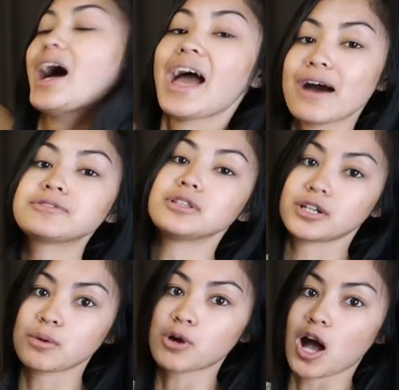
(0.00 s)
I have to
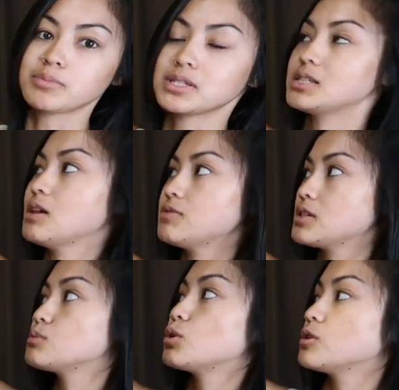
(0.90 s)
look up comps and see if
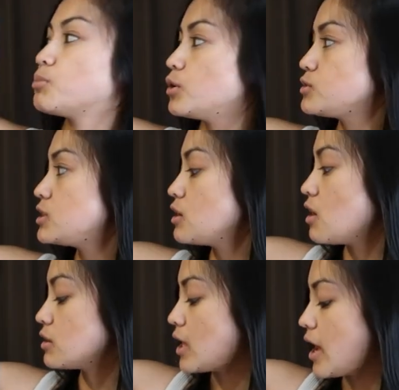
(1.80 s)
this is worth posting
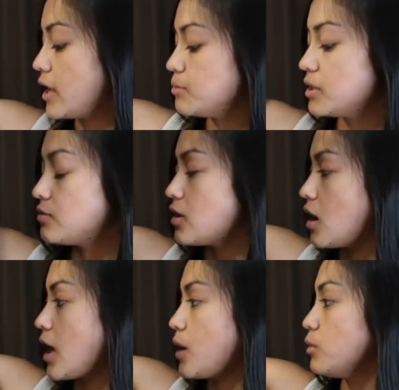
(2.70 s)
online, but if
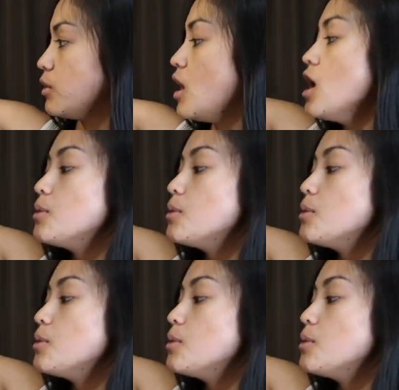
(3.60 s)
not, I will